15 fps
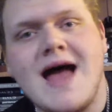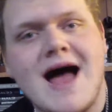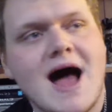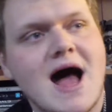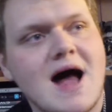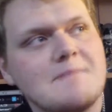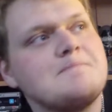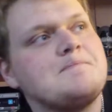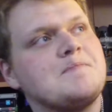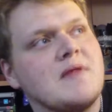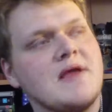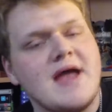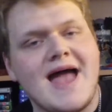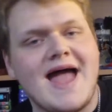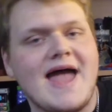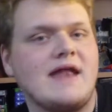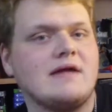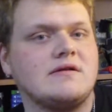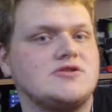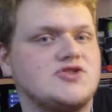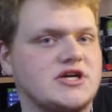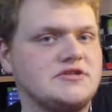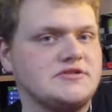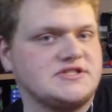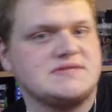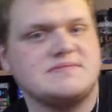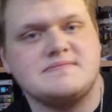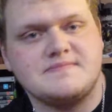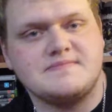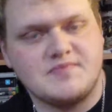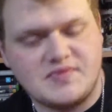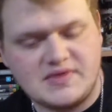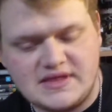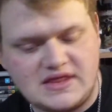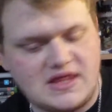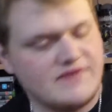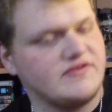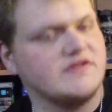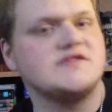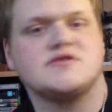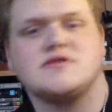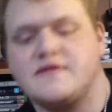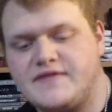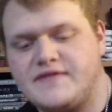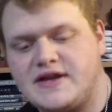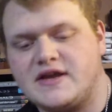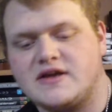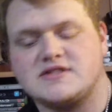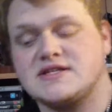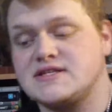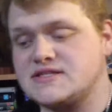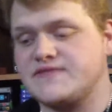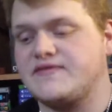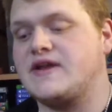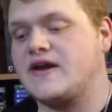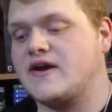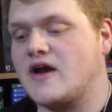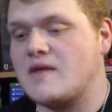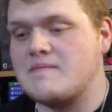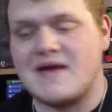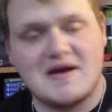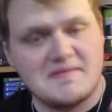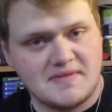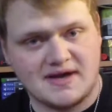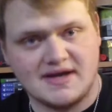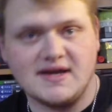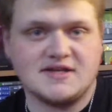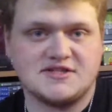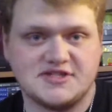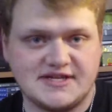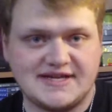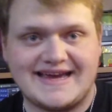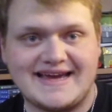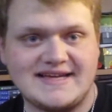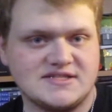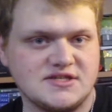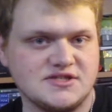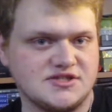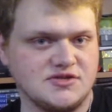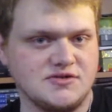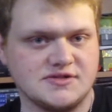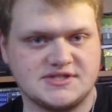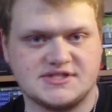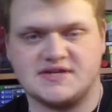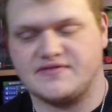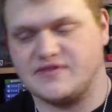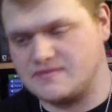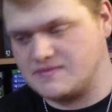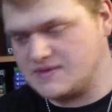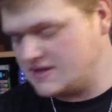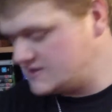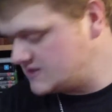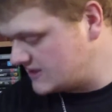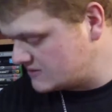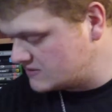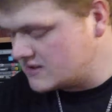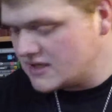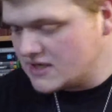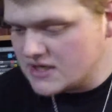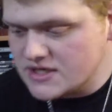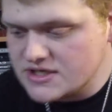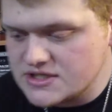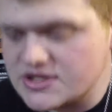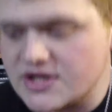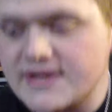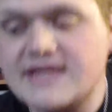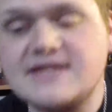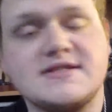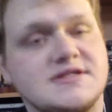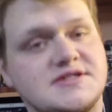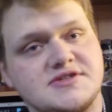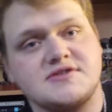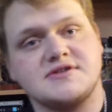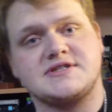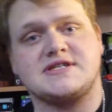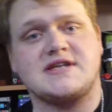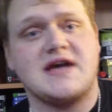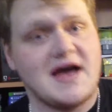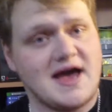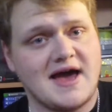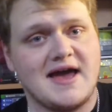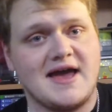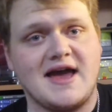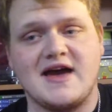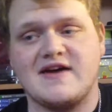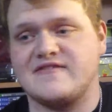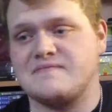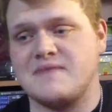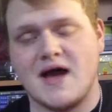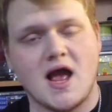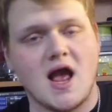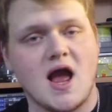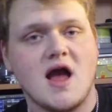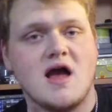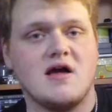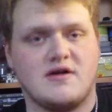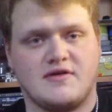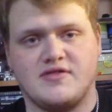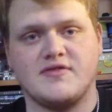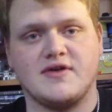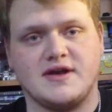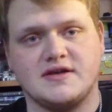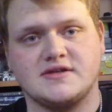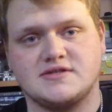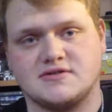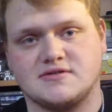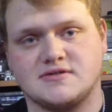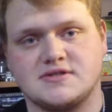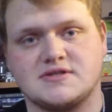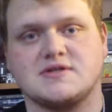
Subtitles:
And I'm going to try to do some different sort of video. So this is a video about my, as you can guess, swords from the title. So these are the swords I have, my 3 swords.